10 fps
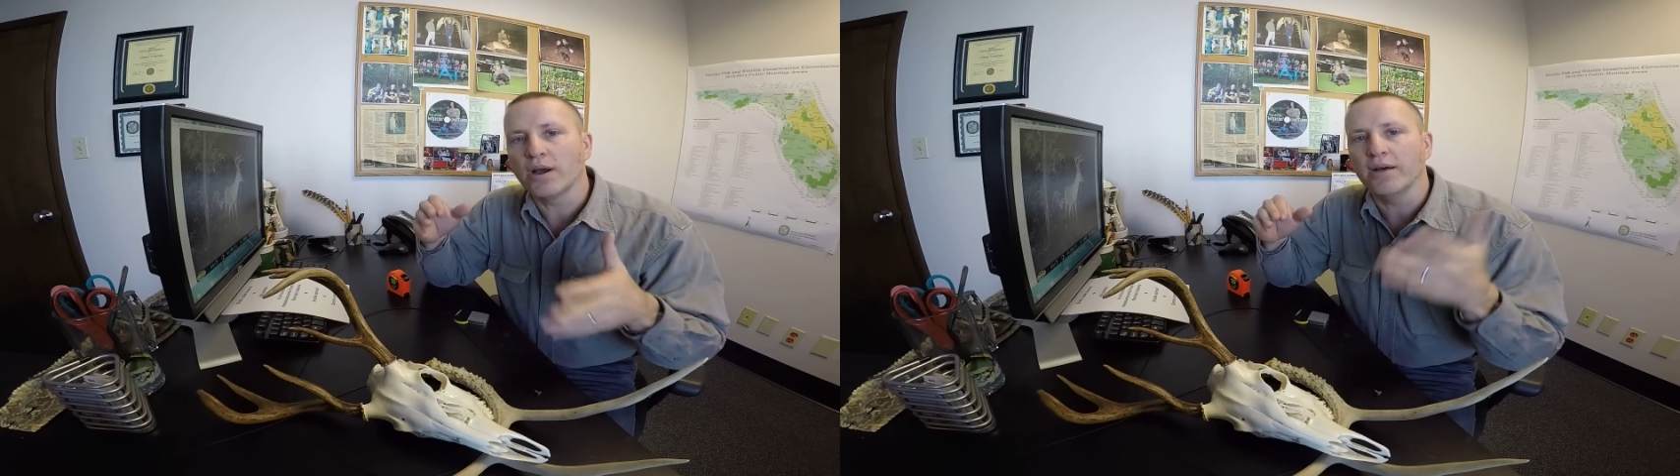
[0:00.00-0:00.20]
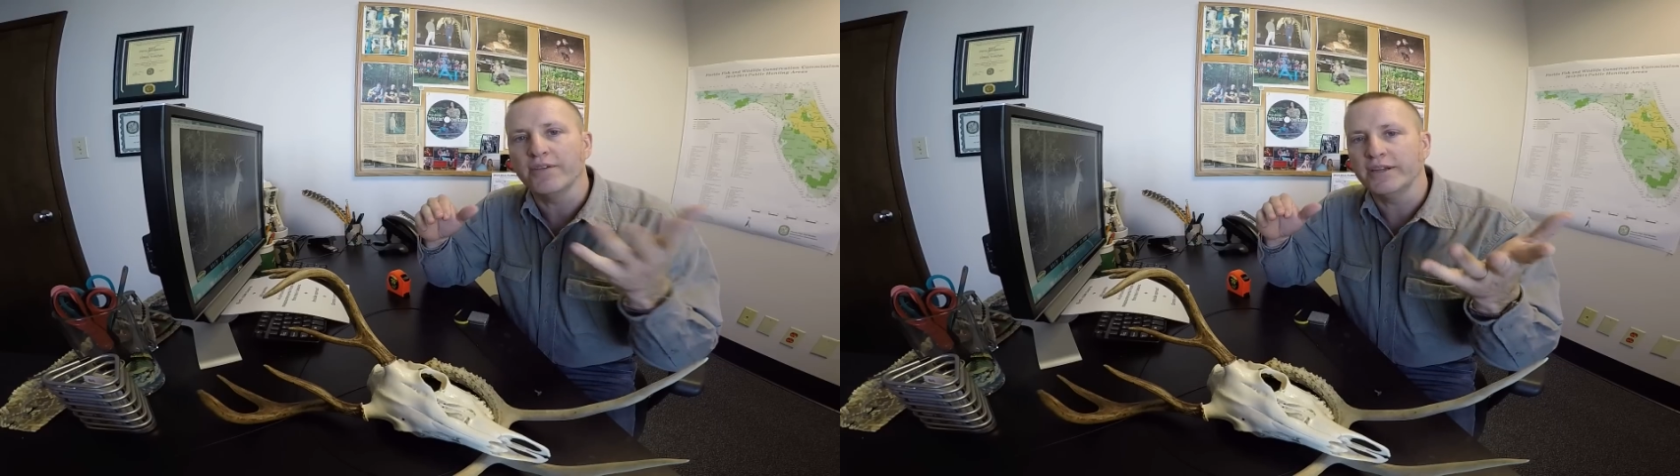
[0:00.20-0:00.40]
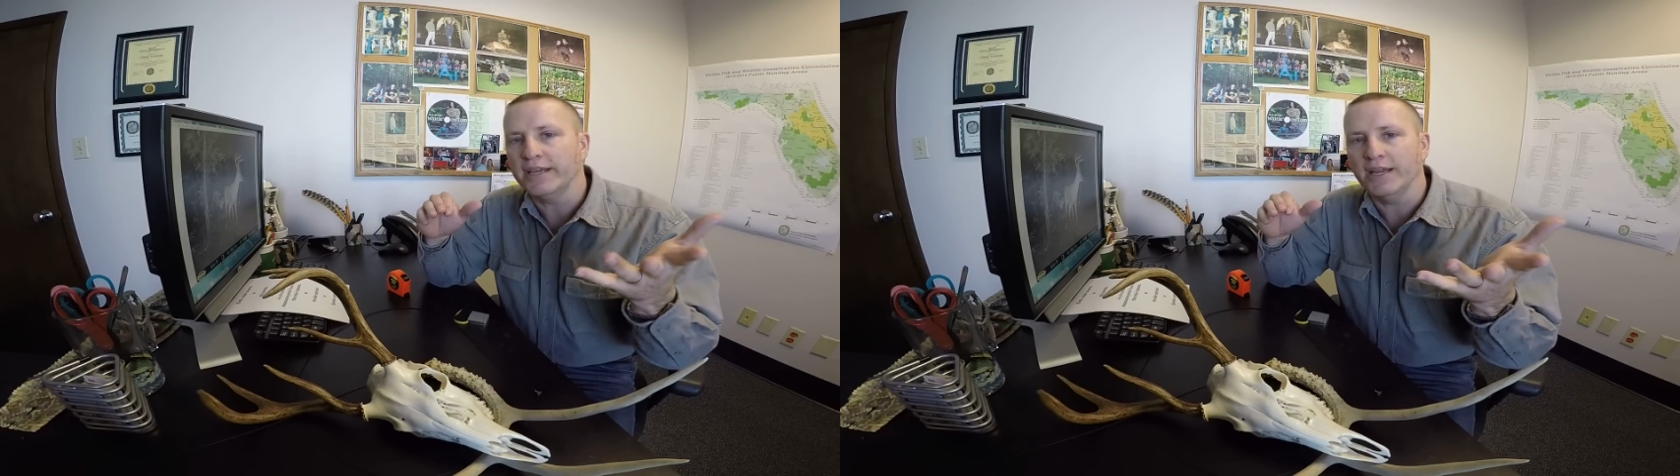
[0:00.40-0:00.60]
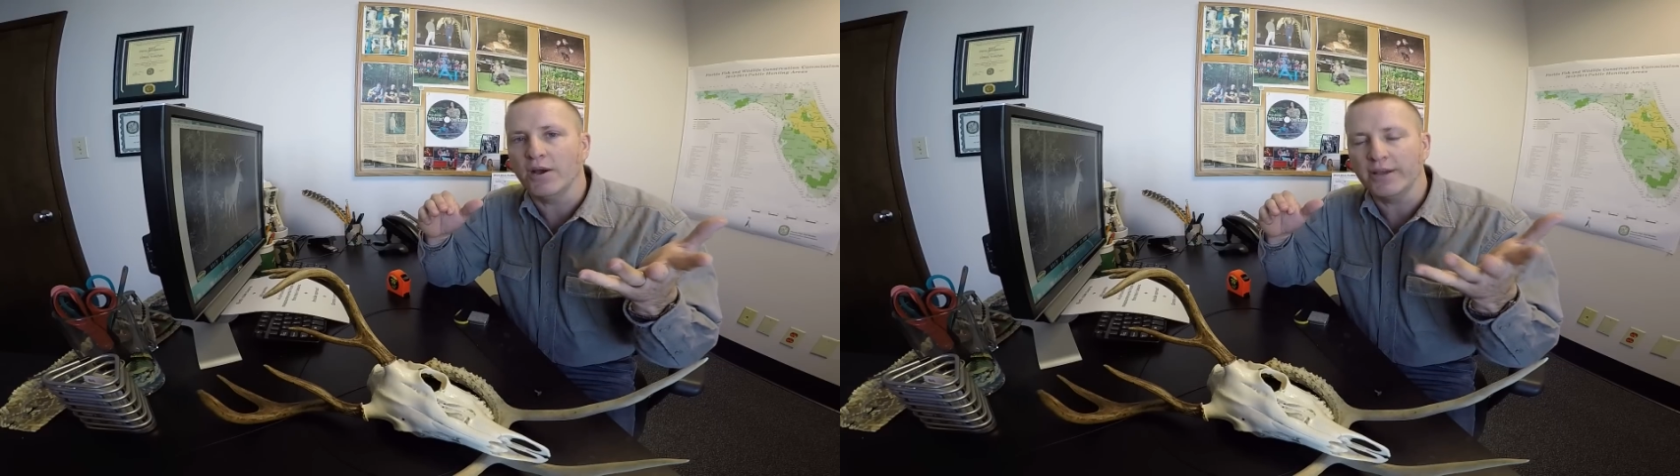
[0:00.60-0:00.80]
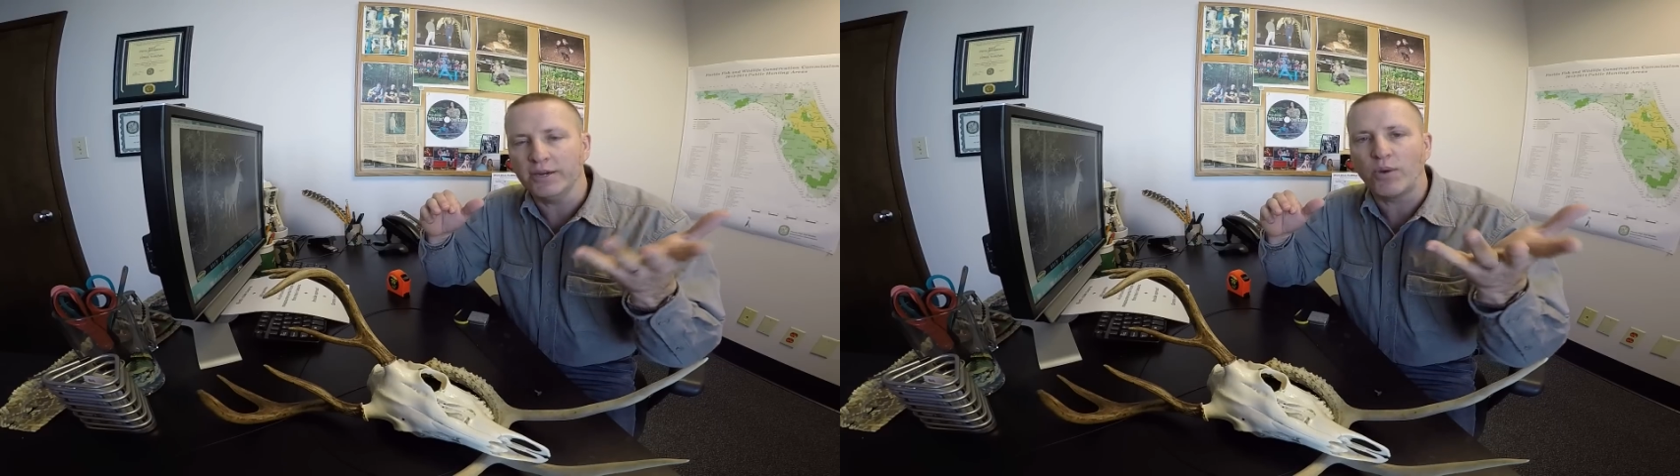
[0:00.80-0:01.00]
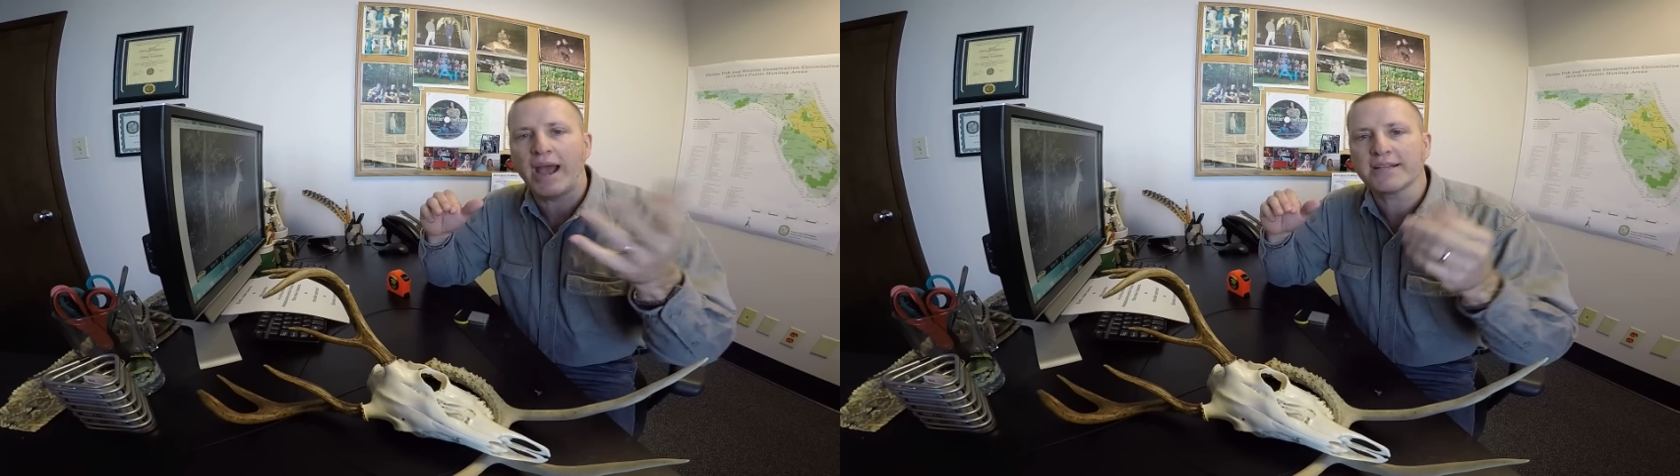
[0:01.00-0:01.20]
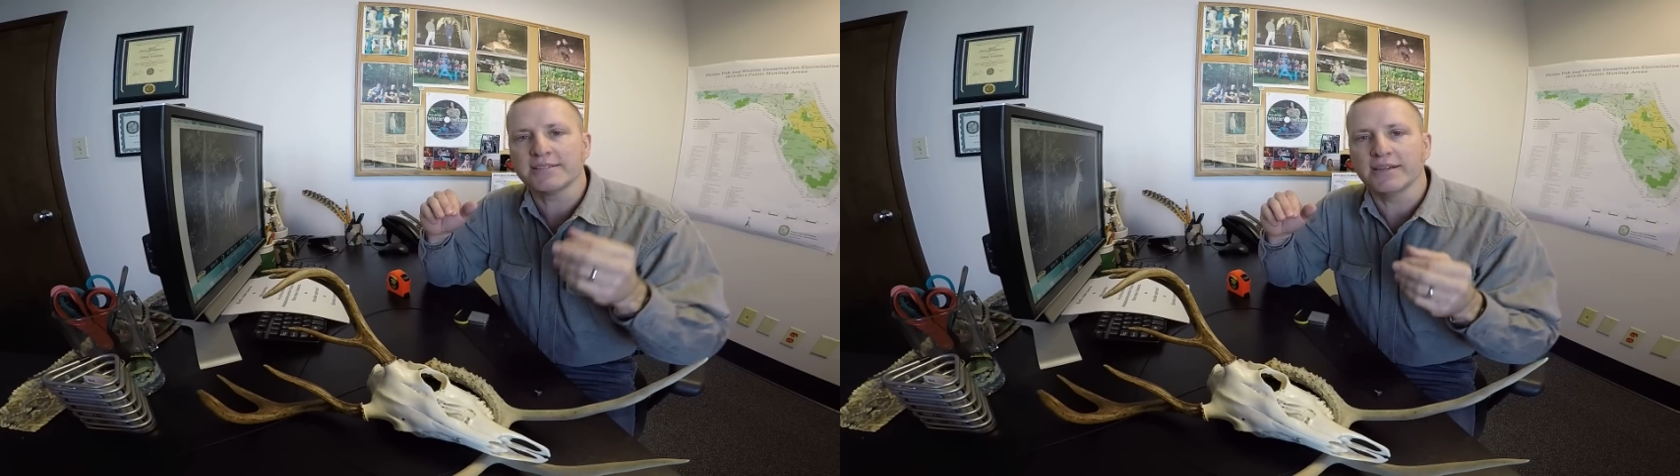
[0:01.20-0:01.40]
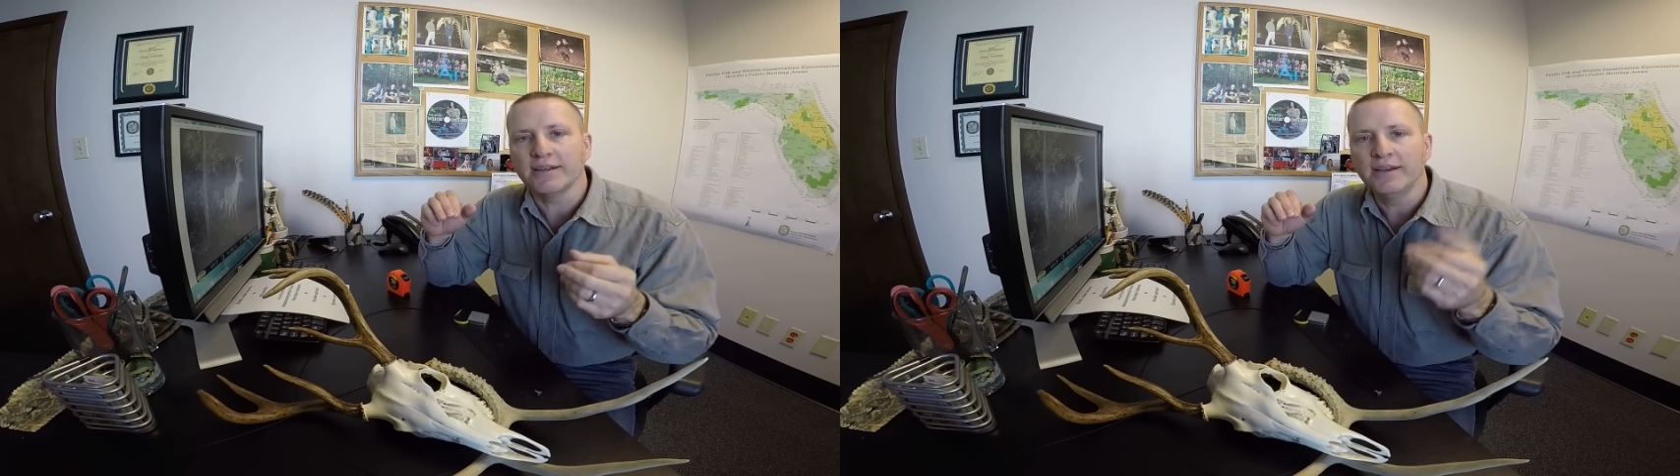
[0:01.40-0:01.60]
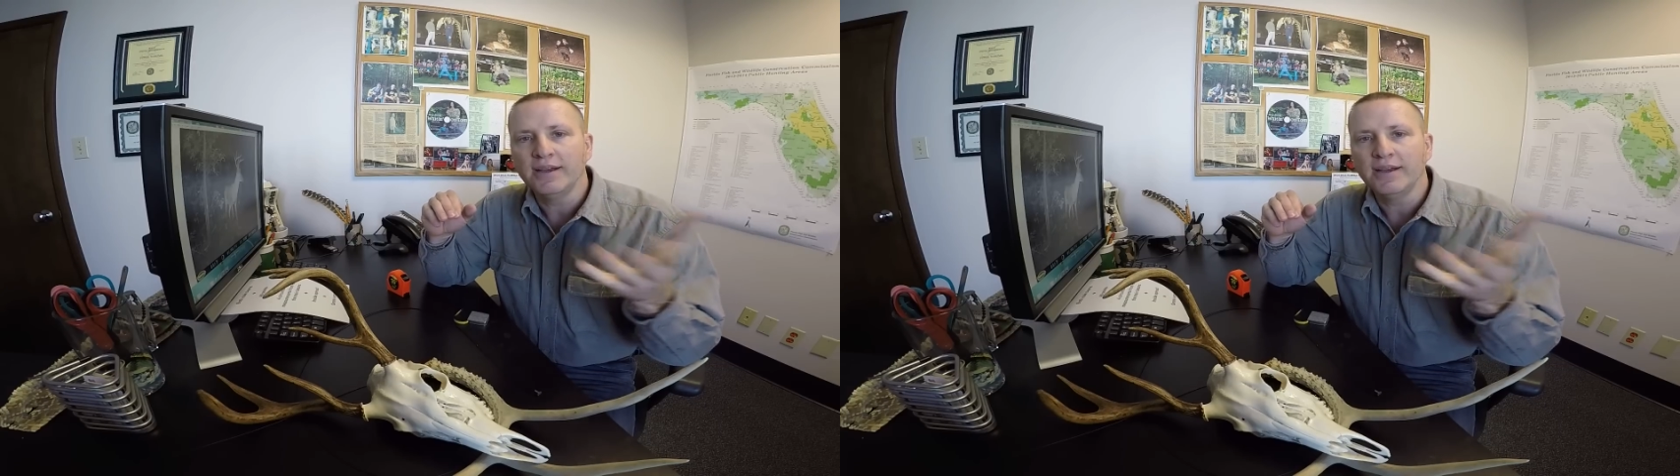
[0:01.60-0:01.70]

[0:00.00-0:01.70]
of any racks that